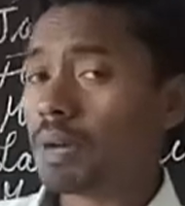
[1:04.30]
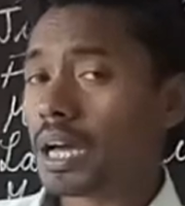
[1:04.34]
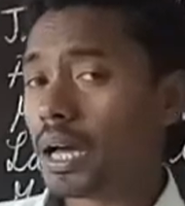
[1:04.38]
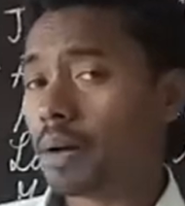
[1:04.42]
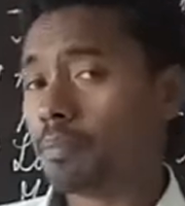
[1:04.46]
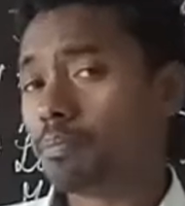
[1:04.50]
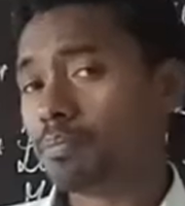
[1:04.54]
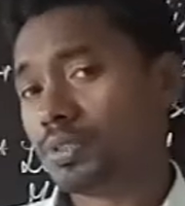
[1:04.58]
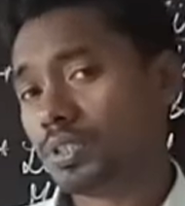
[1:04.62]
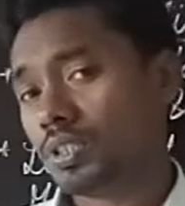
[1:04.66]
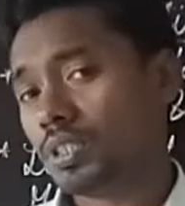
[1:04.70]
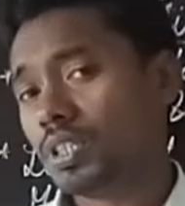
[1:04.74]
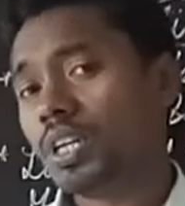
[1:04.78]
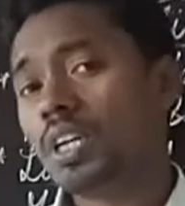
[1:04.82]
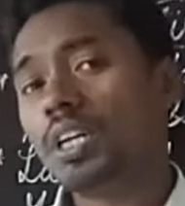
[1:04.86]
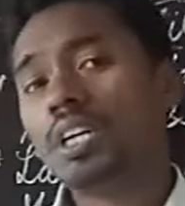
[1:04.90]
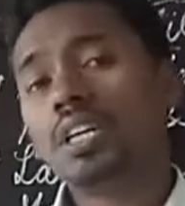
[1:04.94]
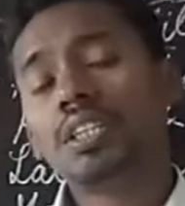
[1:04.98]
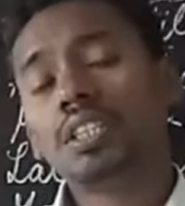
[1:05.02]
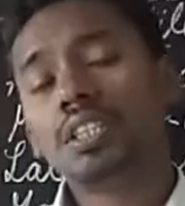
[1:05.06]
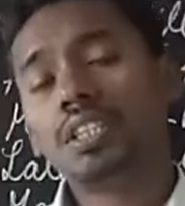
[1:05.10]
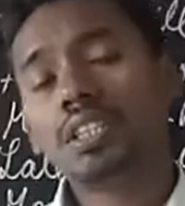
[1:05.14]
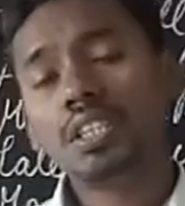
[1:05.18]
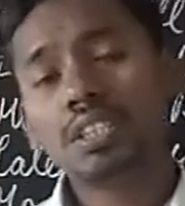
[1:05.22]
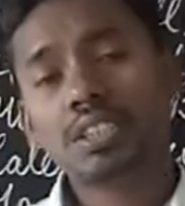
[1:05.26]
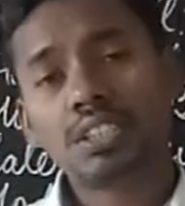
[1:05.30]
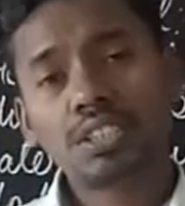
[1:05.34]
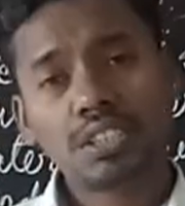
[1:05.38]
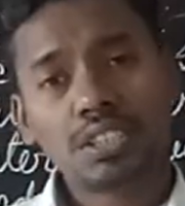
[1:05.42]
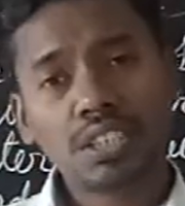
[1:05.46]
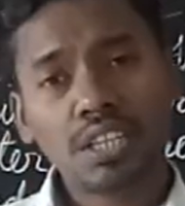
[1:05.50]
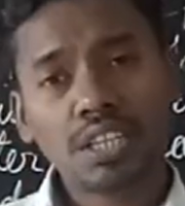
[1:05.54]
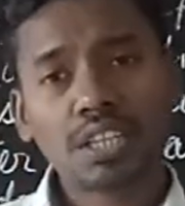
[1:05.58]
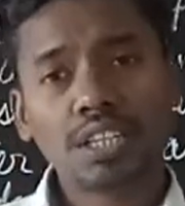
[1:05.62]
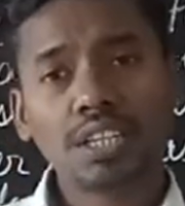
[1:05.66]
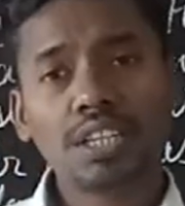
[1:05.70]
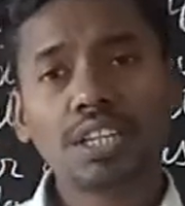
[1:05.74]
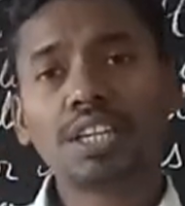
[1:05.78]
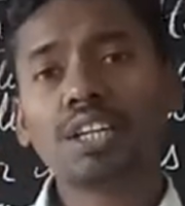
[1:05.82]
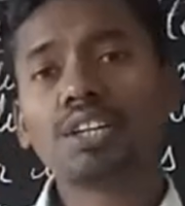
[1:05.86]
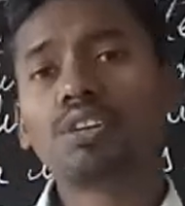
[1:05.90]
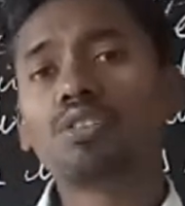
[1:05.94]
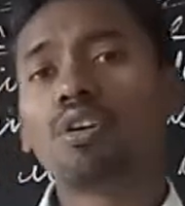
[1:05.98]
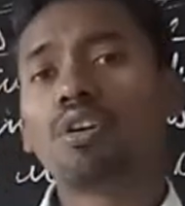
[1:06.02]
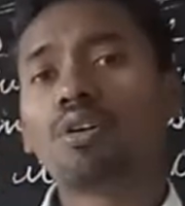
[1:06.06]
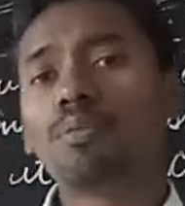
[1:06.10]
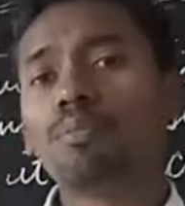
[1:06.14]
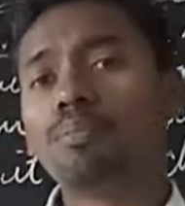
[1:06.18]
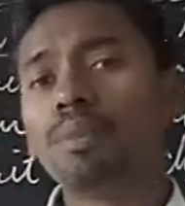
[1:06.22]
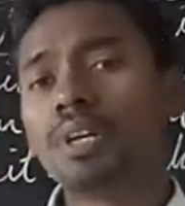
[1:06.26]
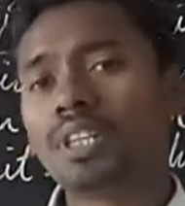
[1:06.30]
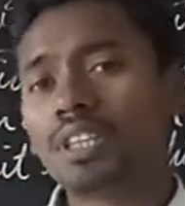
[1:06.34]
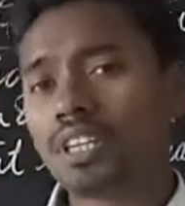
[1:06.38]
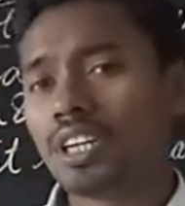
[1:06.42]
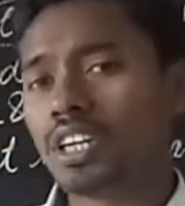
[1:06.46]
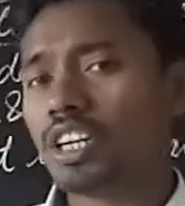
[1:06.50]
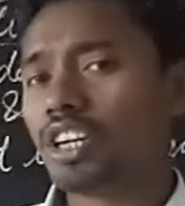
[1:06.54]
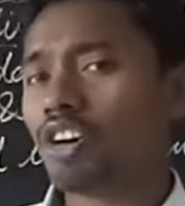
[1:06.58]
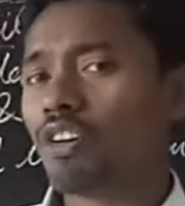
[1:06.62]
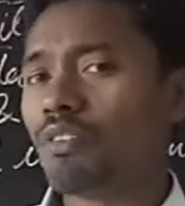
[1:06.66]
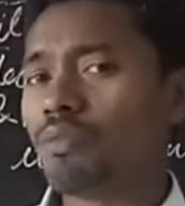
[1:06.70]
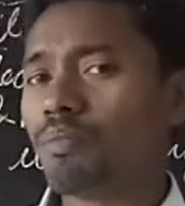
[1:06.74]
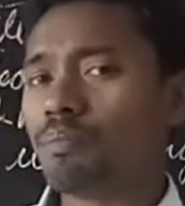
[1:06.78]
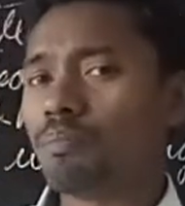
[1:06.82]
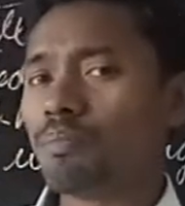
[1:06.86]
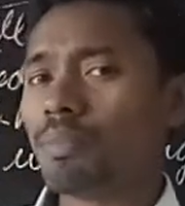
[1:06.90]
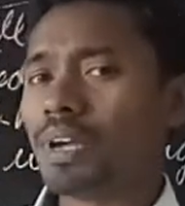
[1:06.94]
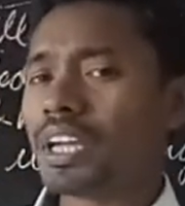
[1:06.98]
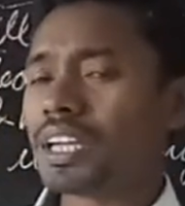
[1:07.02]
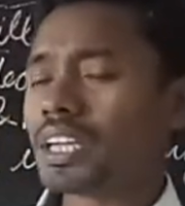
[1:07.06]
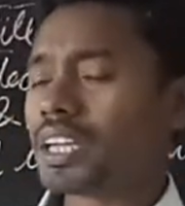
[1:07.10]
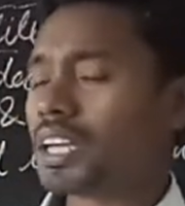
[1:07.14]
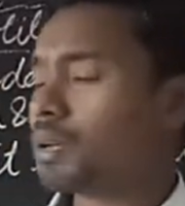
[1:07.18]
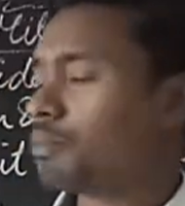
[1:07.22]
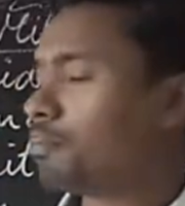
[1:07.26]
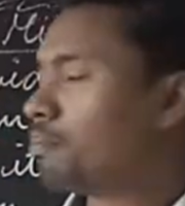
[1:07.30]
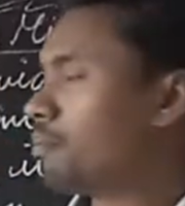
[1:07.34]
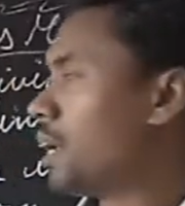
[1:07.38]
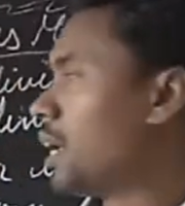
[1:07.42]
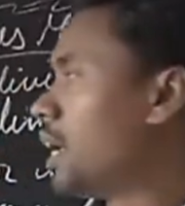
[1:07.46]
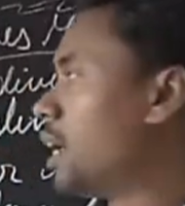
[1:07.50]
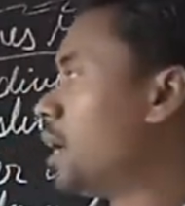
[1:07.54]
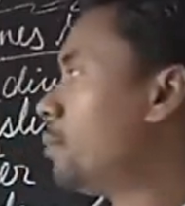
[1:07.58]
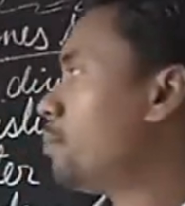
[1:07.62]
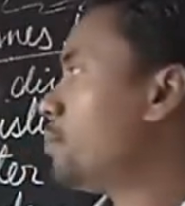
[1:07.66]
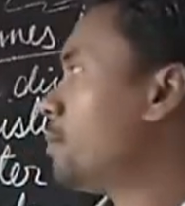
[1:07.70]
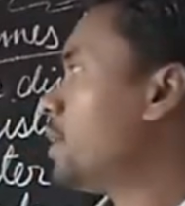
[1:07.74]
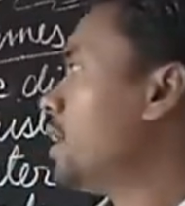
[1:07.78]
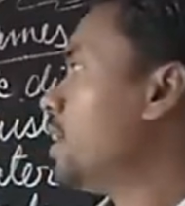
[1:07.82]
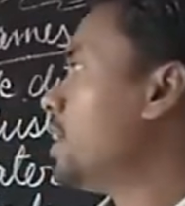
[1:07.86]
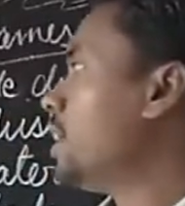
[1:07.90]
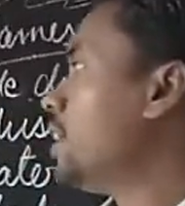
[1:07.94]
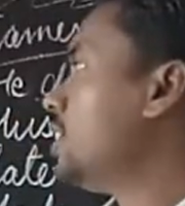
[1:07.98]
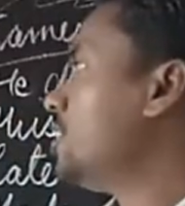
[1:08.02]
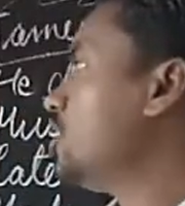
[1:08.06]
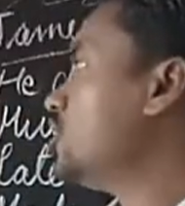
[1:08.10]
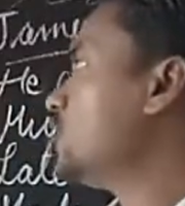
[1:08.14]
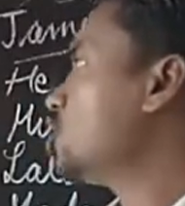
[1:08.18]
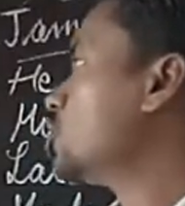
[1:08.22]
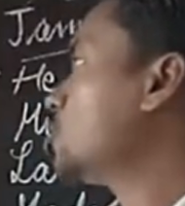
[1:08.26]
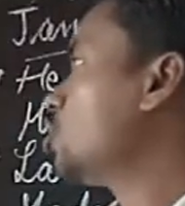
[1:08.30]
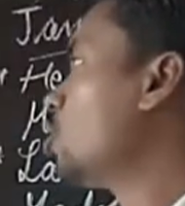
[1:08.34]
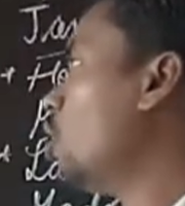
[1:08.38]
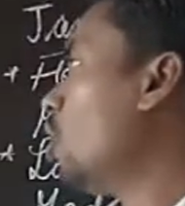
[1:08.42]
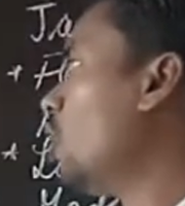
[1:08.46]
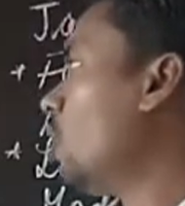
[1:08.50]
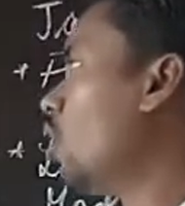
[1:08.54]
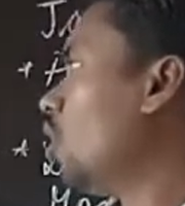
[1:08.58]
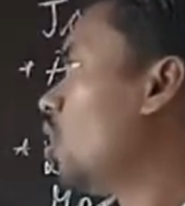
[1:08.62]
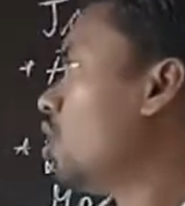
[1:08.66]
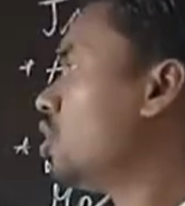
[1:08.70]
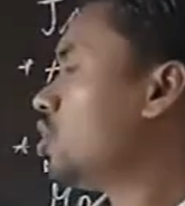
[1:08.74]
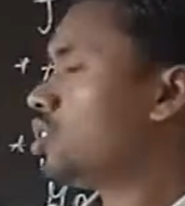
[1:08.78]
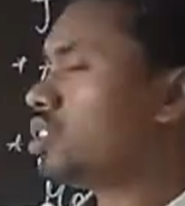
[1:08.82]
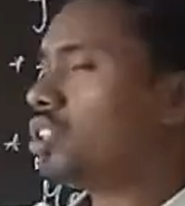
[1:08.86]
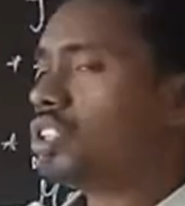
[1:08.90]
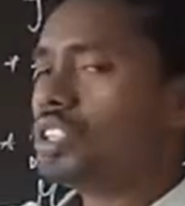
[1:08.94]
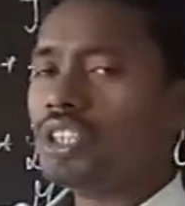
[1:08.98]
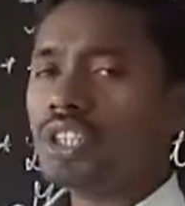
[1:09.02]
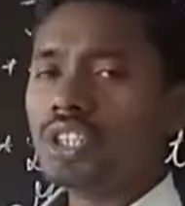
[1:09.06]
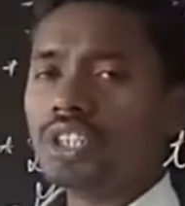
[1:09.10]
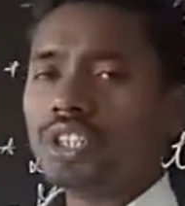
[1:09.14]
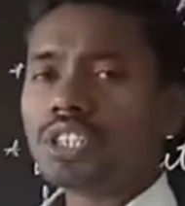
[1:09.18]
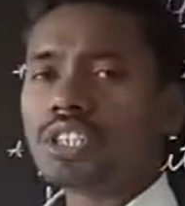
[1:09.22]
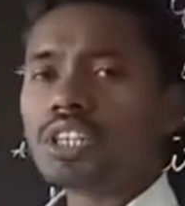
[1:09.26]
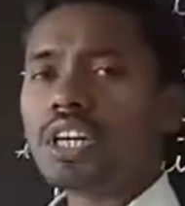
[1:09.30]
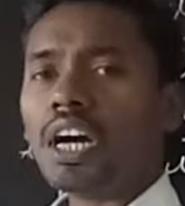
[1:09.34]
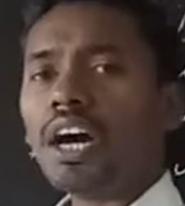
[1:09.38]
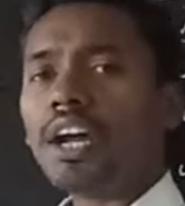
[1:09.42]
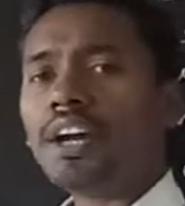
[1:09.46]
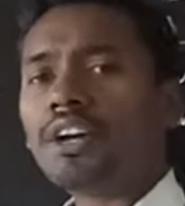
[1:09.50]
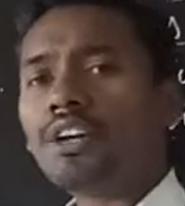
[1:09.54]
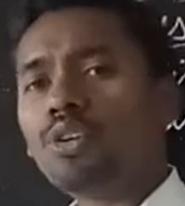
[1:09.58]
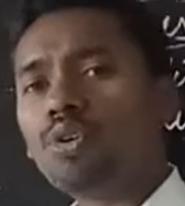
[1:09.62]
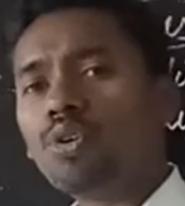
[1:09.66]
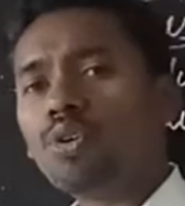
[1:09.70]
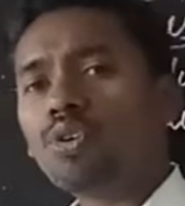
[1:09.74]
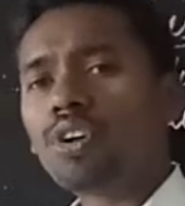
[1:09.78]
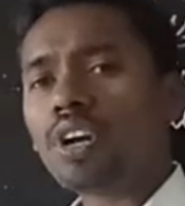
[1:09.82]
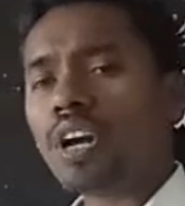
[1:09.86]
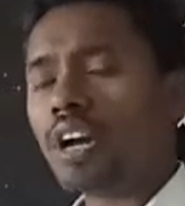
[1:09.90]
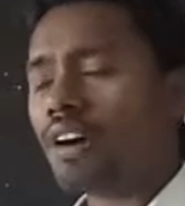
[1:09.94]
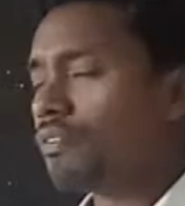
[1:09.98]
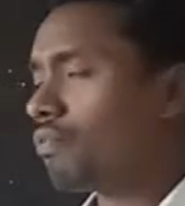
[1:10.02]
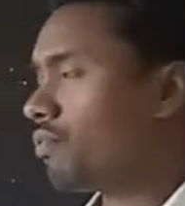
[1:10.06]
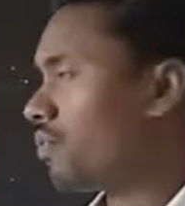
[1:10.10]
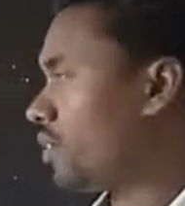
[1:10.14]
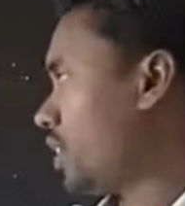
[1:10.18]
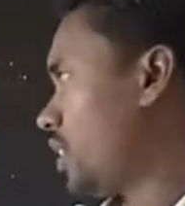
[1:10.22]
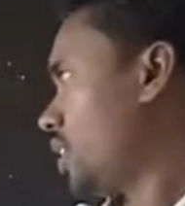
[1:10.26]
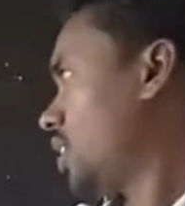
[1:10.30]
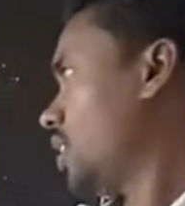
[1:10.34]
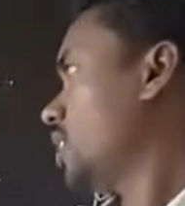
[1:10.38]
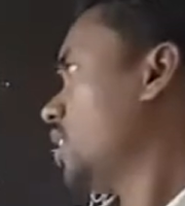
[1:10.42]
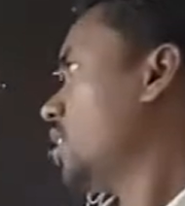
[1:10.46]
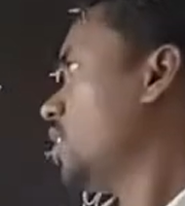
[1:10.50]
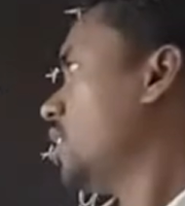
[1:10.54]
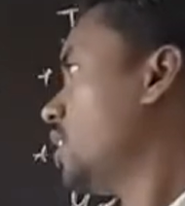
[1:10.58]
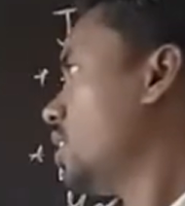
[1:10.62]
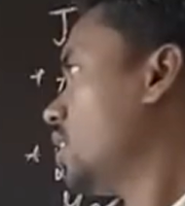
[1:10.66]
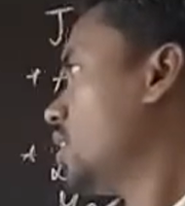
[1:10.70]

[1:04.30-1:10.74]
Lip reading: maps. This technique or method of making map is called cartography.